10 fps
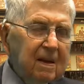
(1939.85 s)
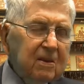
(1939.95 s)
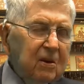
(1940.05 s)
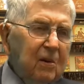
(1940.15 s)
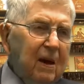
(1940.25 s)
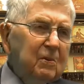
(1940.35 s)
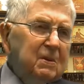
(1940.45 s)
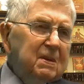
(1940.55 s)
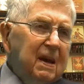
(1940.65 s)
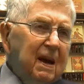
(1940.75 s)
No, I
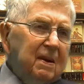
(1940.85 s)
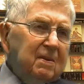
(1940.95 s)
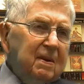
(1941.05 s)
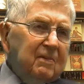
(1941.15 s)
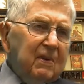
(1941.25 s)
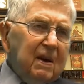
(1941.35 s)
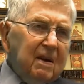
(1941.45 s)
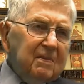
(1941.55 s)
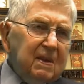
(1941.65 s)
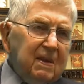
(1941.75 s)
was not
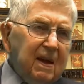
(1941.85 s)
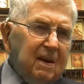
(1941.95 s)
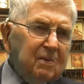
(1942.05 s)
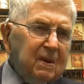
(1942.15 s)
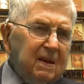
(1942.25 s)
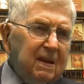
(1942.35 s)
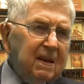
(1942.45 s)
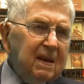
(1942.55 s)
involved in that, really.